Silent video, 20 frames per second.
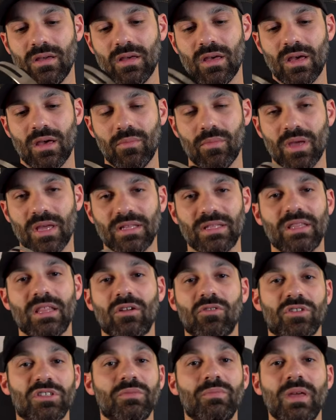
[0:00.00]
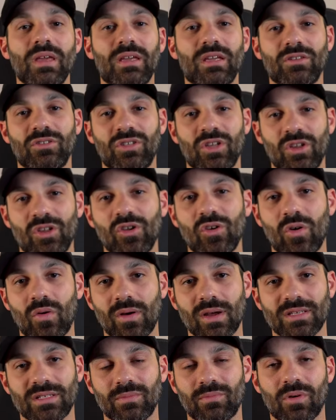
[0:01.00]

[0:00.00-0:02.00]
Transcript: um, it, they're speaking to you as